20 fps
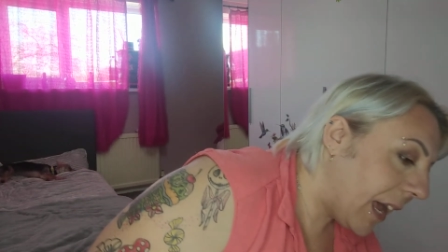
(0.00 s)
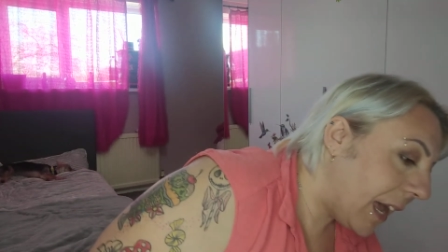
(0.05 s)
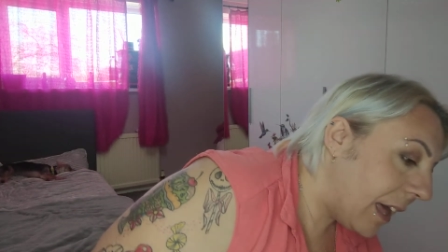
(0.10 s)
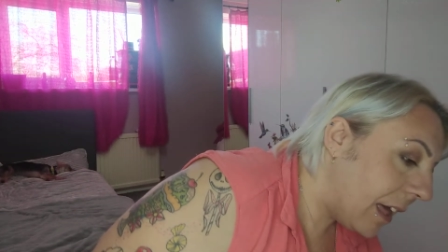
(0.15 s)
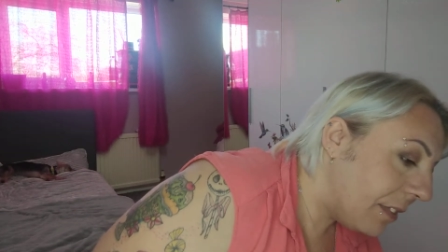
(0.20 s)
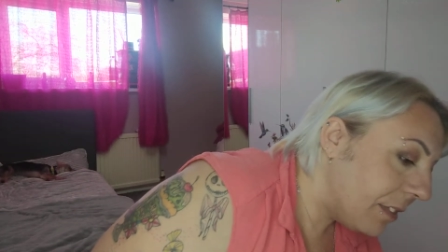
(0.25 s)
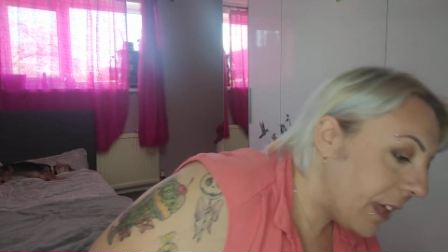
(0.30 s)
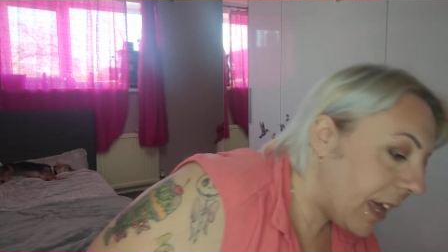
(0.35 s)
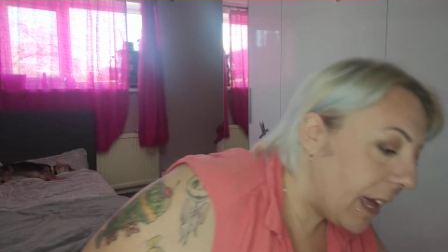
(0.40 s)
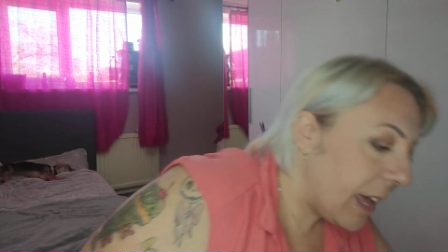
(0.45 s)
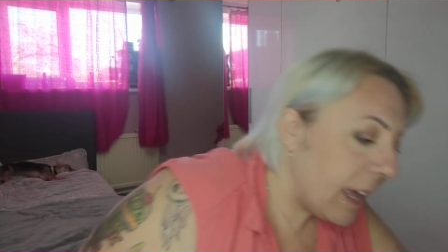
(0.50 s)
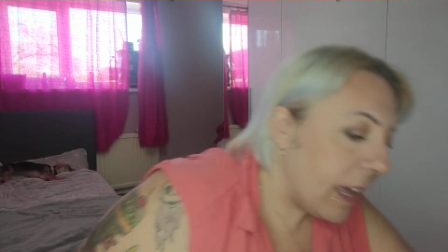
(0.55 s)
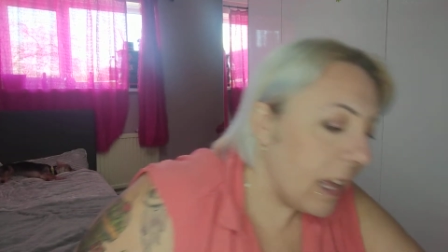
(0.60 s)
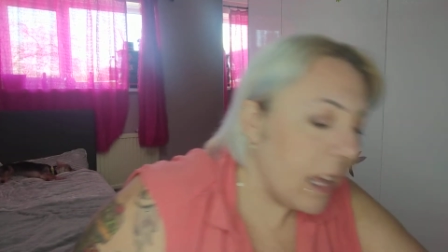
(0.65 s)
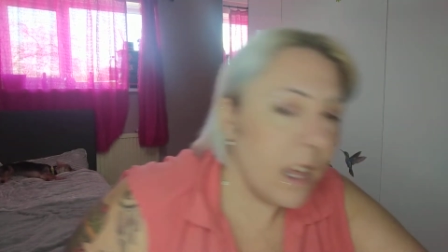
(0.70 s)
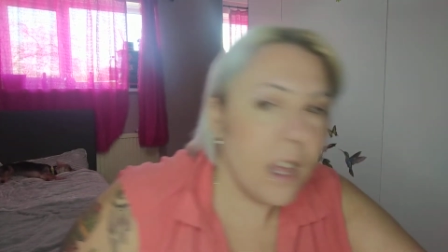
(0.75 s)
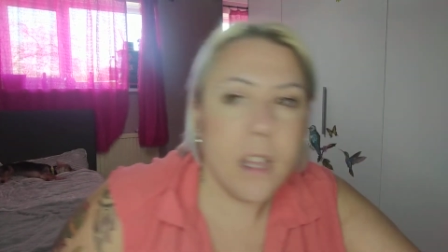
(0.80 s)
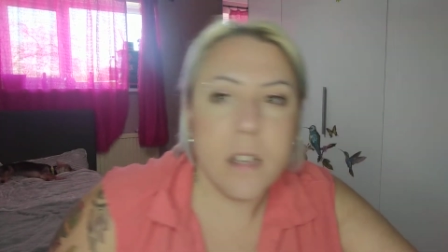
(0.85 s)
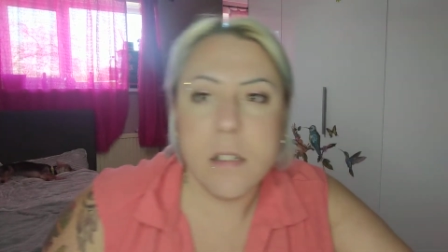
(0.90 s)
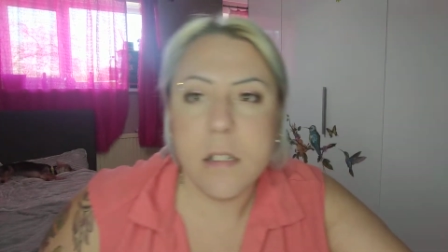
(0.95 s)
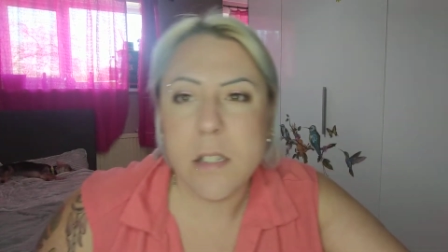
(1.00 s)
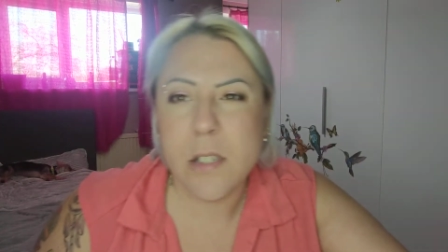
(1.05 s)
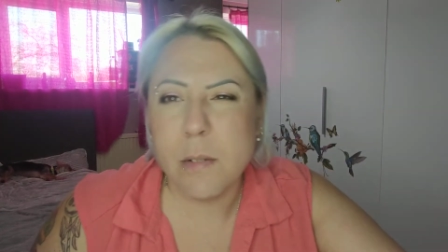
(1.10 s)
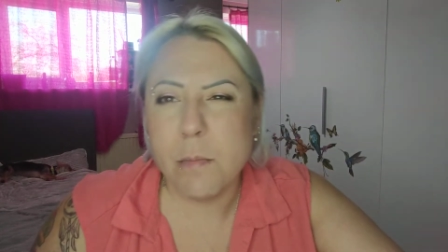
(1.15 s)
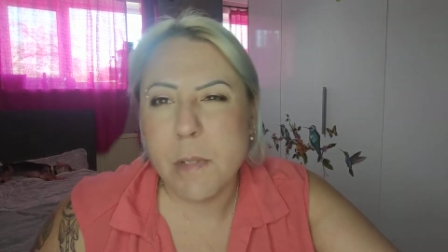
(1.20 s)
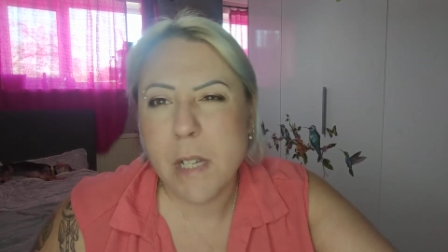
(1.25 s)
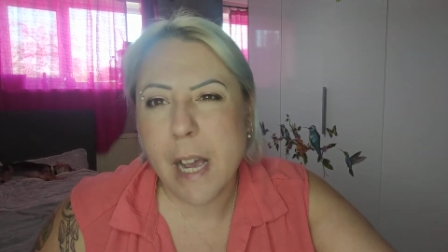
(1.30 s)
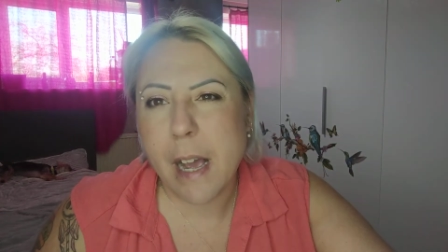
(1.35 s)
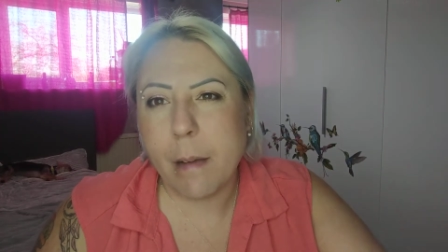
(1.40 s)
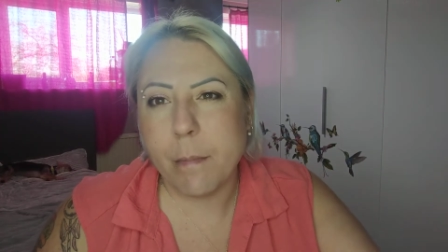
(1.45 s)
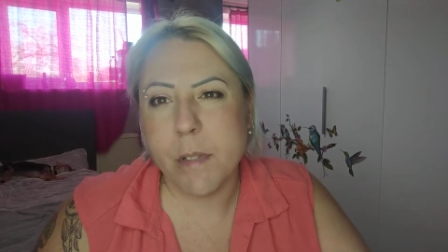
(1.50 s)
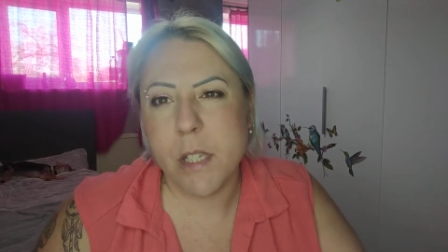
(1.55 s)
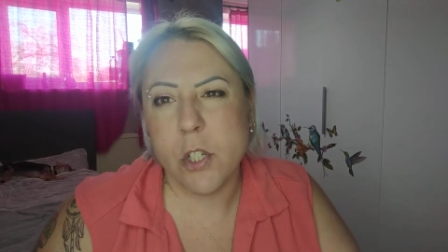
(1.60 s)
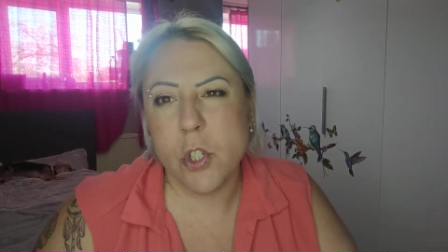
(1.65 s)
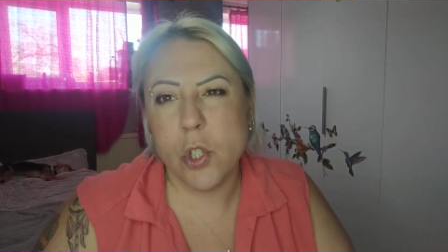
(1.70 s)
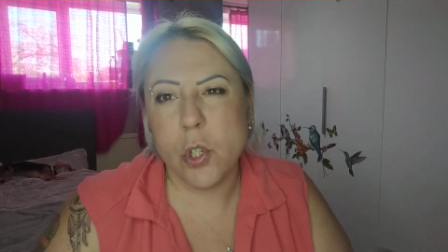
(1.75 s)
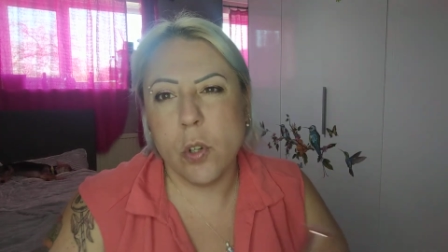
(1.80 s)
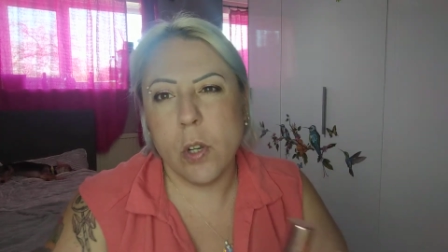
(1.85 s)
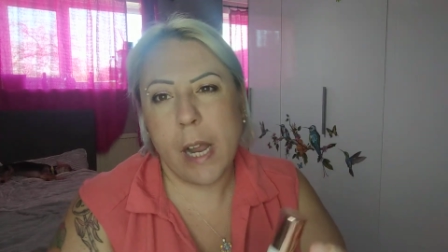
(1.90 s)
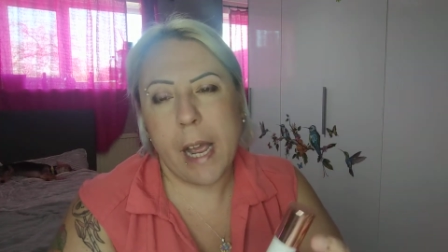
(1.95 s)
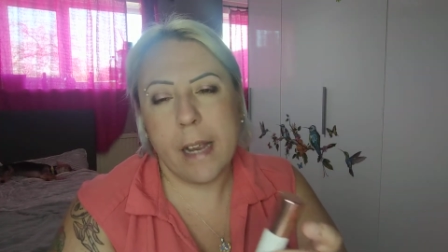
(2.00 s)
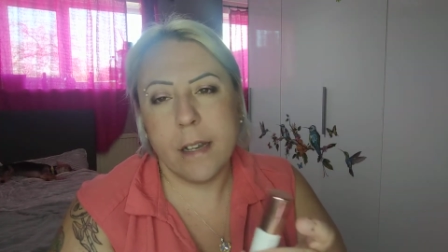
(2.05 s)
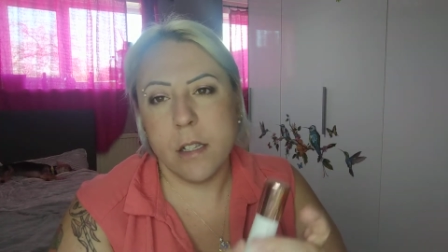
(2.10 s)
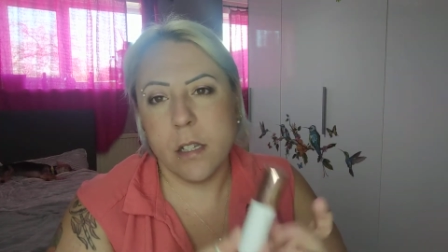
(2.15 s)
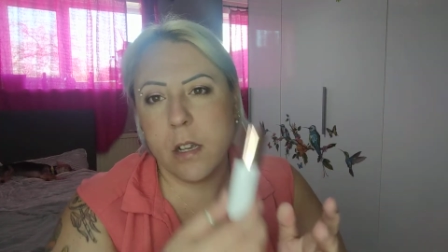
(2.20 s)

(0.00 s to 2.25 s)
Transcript: And then sometimes I do like